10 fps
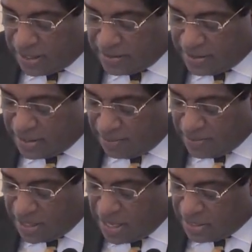
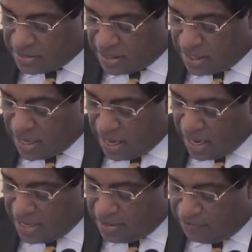Kadirgamar said,
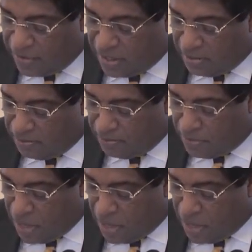our difficult,